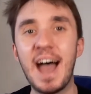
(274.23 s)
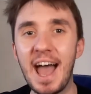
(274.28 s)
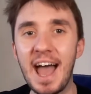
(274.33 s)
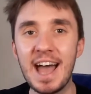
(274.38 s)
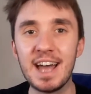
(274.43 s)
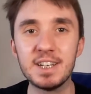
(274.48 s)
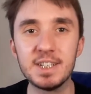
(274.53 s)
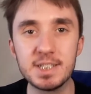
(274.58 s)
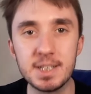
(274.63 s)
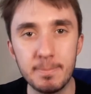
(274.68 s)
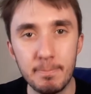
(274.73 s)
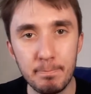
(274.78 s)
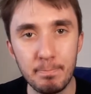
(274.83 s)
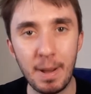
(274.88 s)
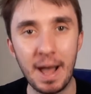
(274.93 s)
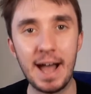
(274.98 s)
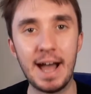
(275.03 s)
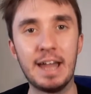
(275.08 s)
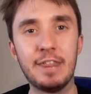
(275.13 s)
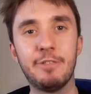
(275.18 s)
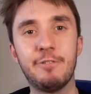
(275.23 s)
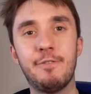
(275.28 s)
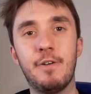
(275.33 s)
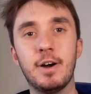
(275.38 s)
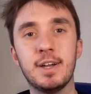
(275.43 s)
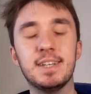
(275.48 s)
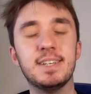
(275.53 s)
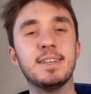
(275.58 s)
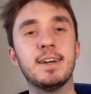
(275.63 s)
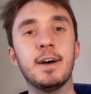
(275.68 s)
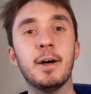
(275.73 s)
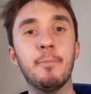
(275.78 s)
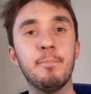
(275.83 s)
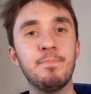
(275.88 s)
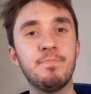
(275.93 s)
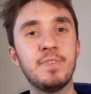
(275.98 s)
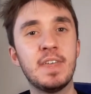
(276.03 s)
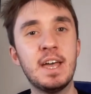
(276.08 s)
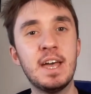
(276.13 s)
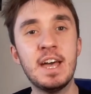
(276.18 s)
and Pathfinder.
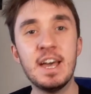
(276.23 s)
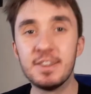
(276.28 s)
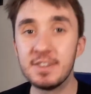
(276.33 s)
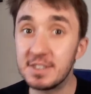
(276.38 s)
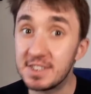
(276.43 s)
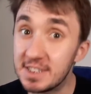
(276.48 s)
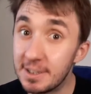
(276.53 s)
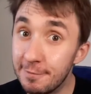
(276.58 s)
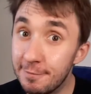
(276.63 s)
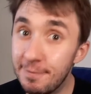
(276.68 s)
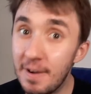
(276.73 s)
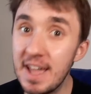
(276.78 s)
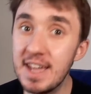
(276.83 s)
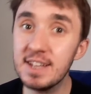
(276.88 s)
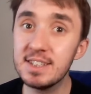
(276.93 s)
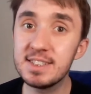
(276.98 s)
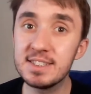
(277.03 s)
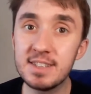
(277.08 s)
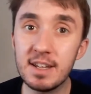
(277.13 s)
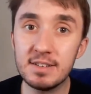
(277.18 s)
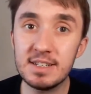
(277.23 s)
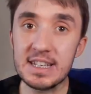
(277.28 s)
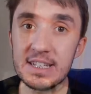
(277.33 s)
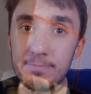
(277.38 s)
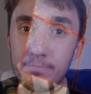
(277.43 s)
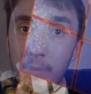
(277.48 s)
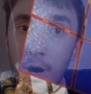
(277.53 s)
The surveyor studied